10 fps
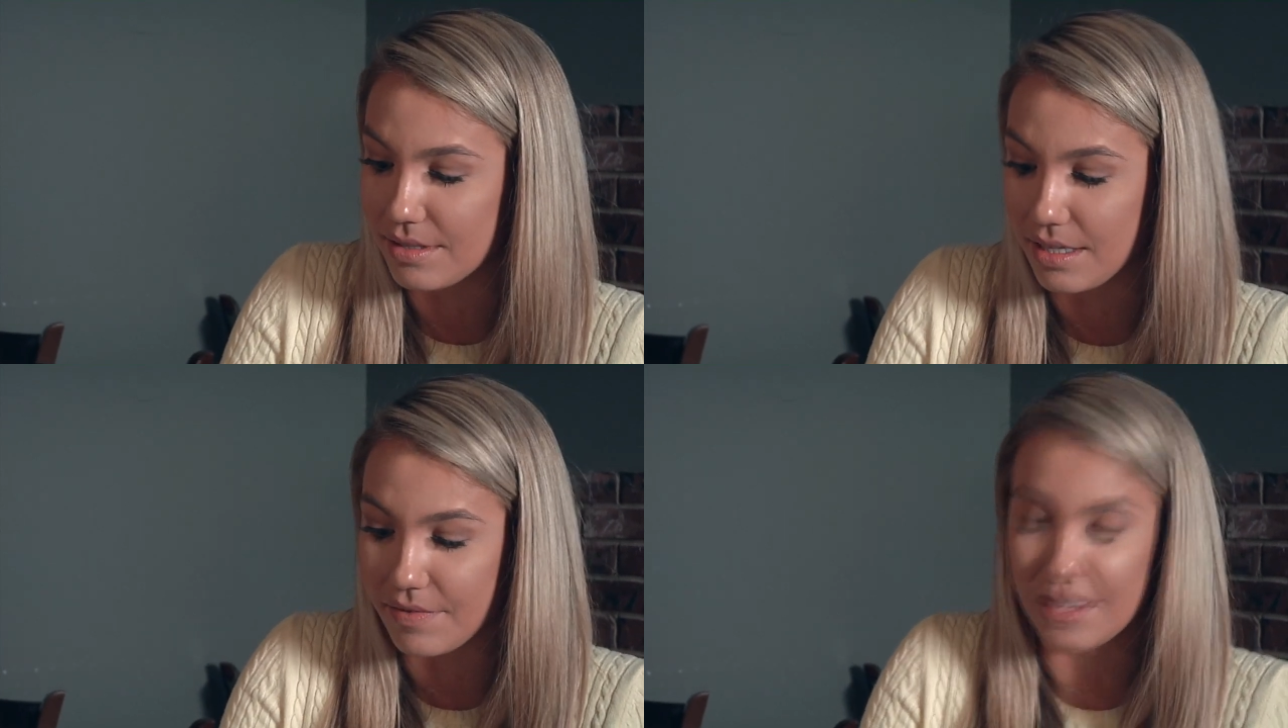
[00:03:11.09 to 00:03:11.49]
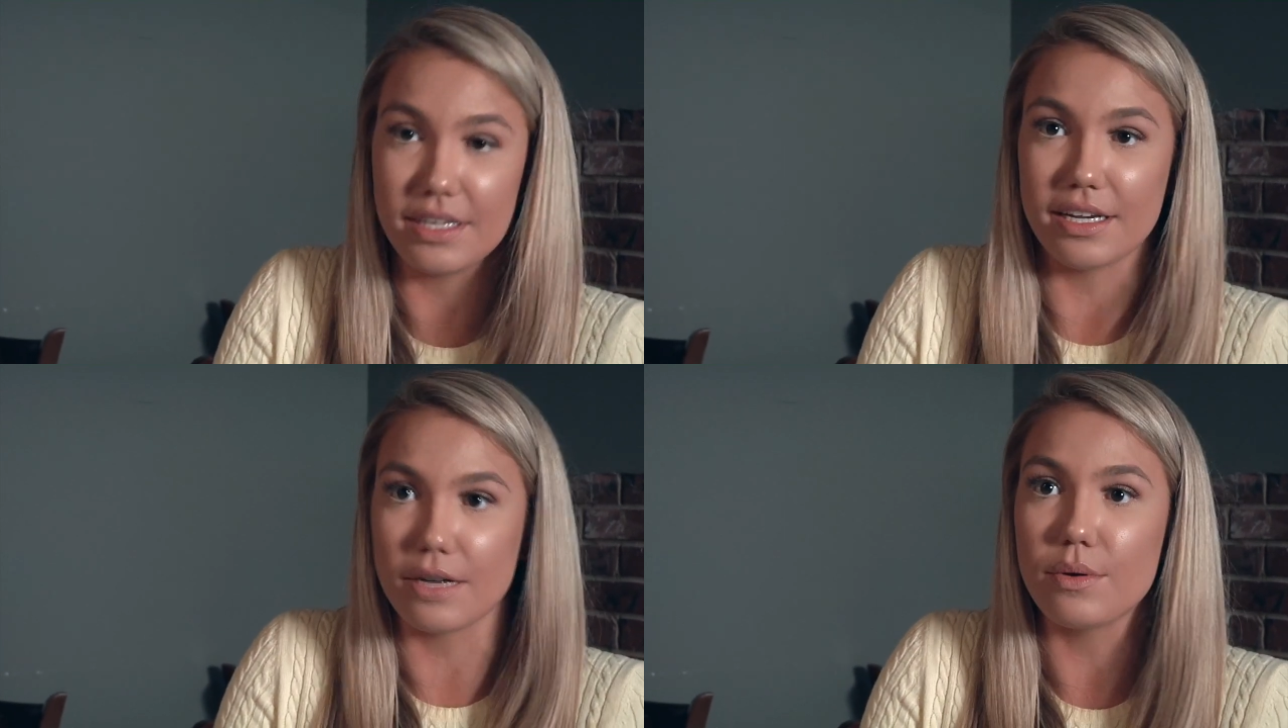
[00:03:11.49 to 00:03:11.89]
even
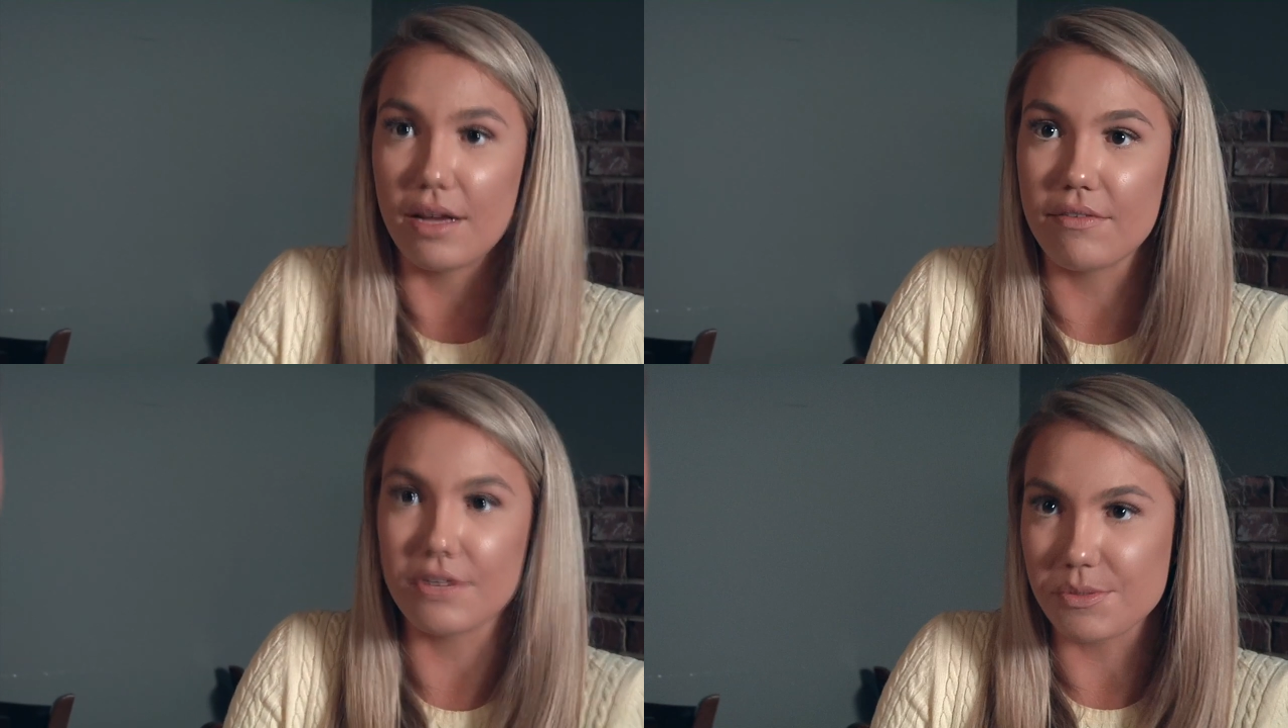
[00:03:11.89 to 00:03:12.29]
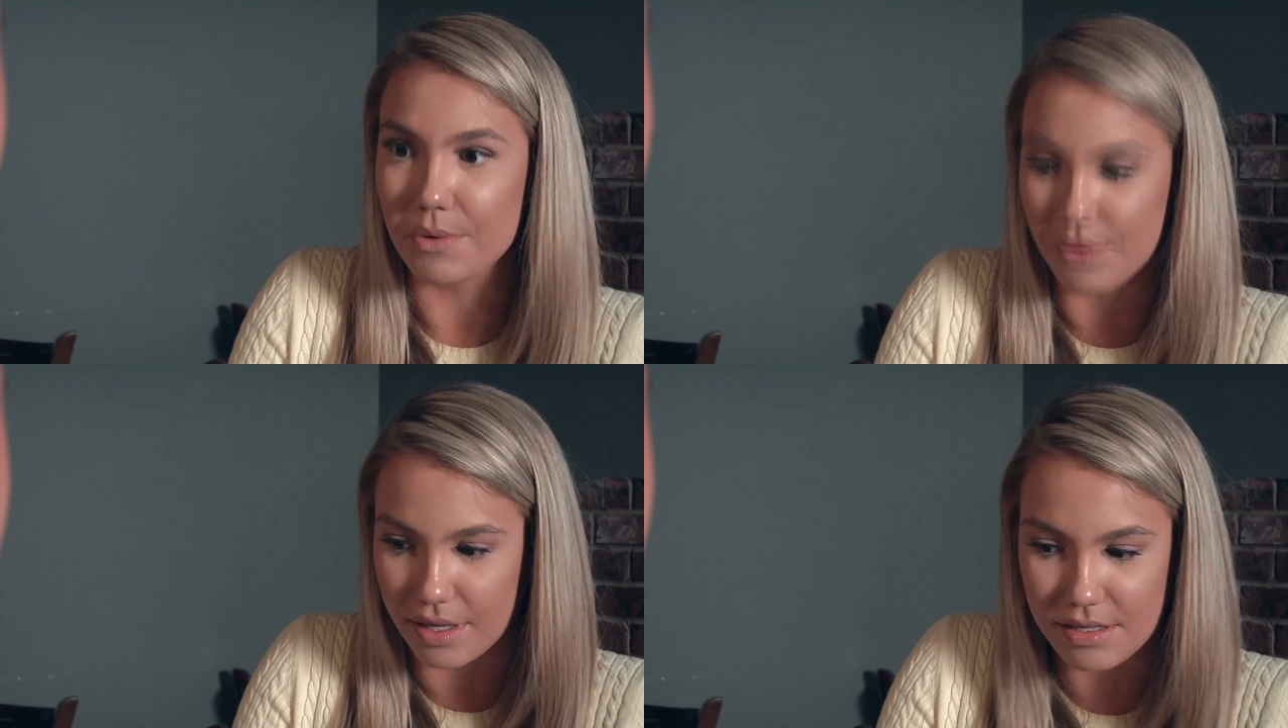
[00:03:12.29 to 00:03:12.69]
hear when I first
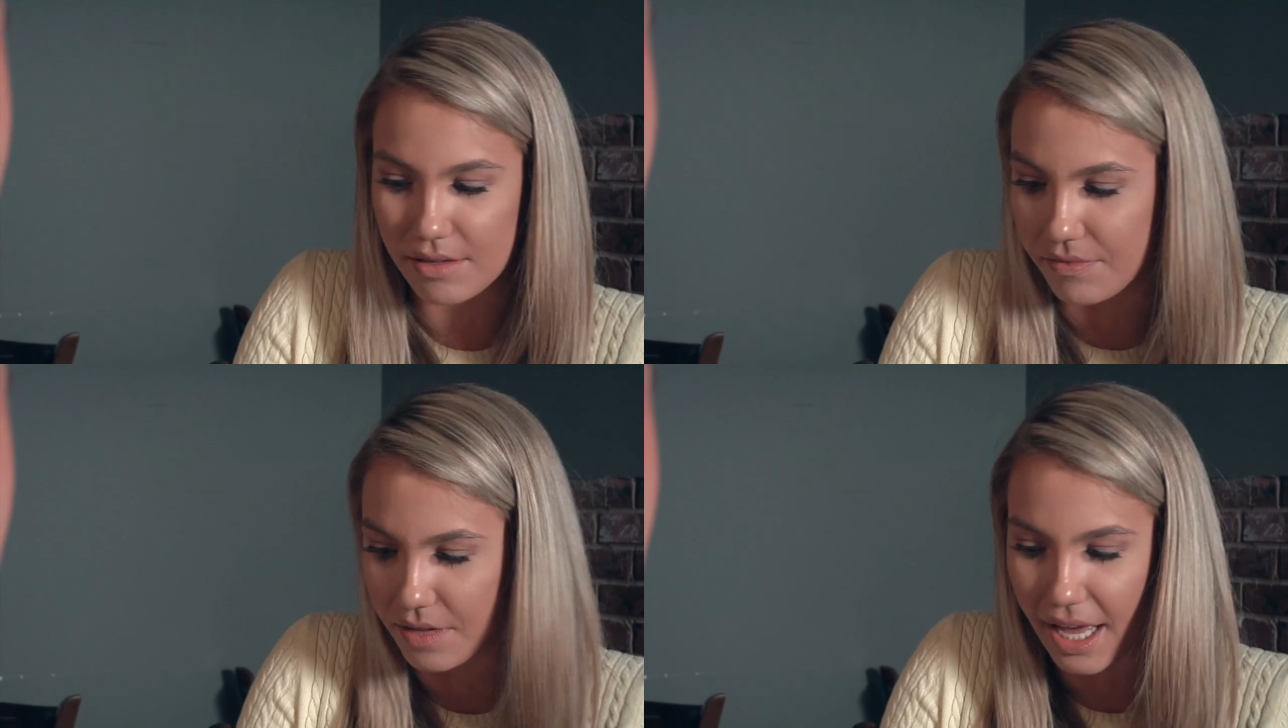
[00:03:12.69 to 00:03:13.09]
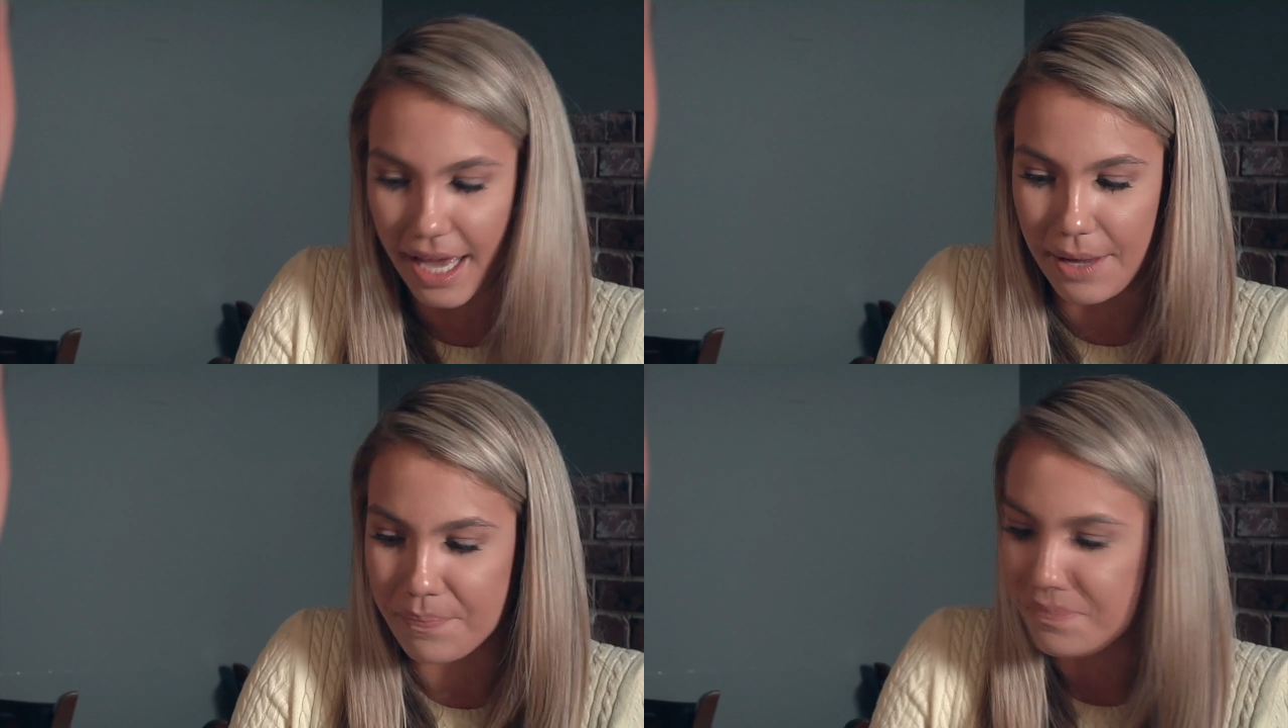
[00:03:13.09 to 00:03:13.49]
broke into the
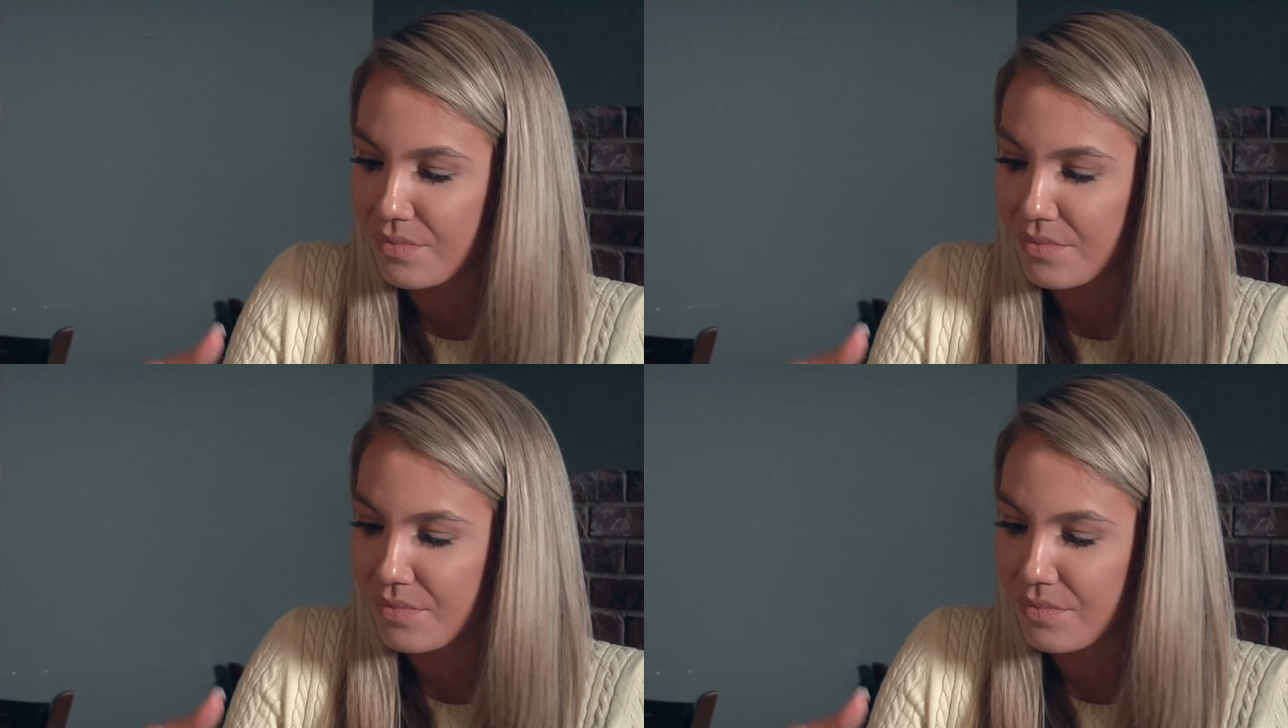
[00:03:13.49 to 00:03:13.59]
filet.